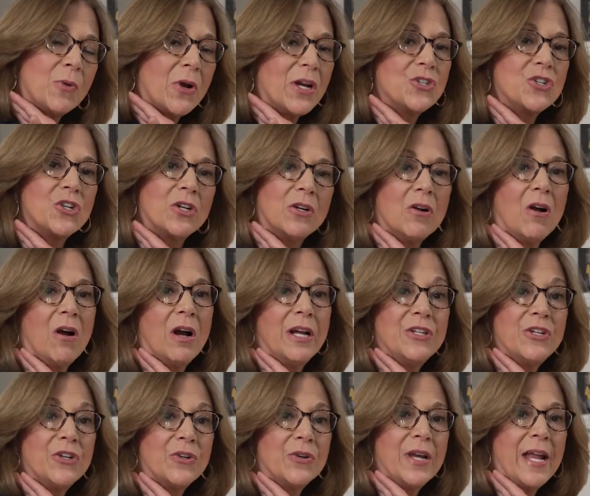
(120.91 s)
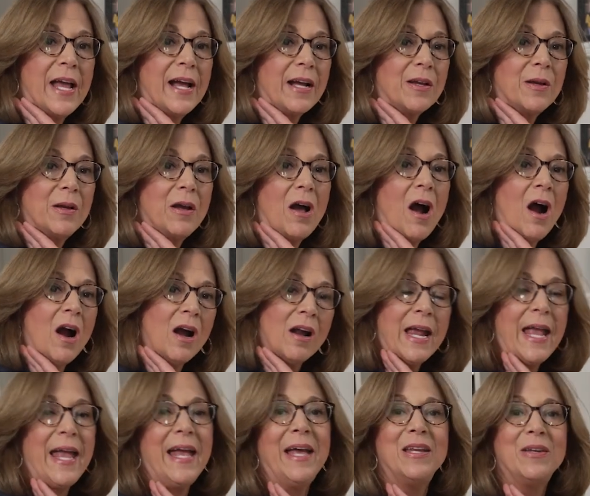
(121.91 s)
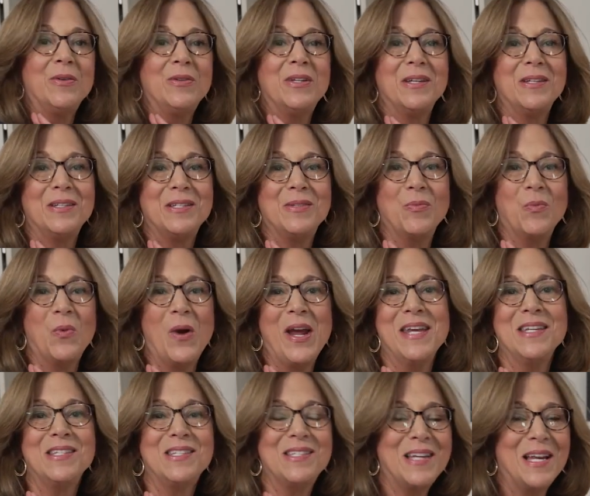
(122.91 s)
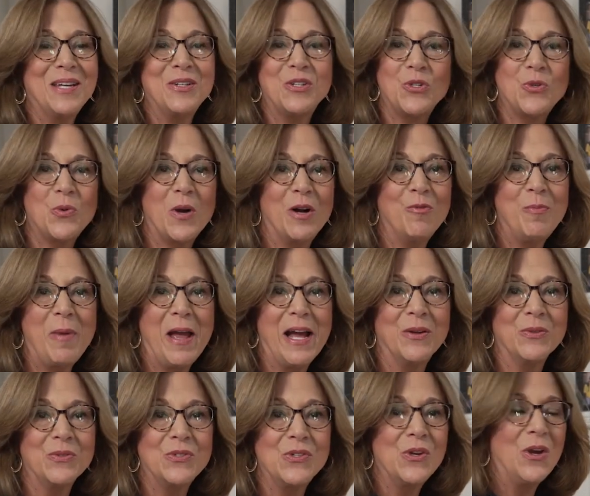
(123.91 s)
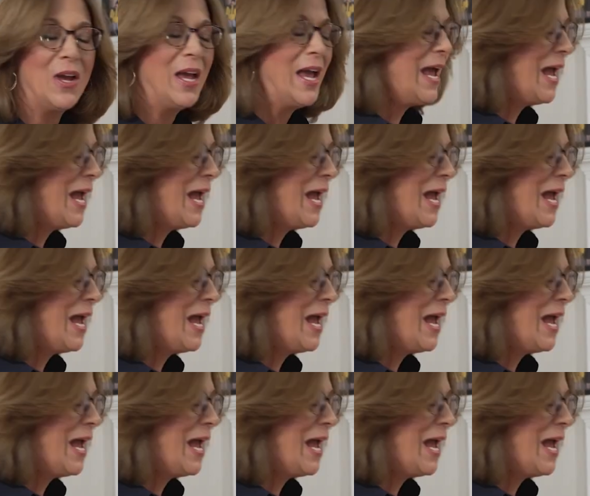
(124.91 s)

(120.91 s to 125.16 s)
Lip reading: pressure on your neck. Our head weighs 10 to 12 pounds.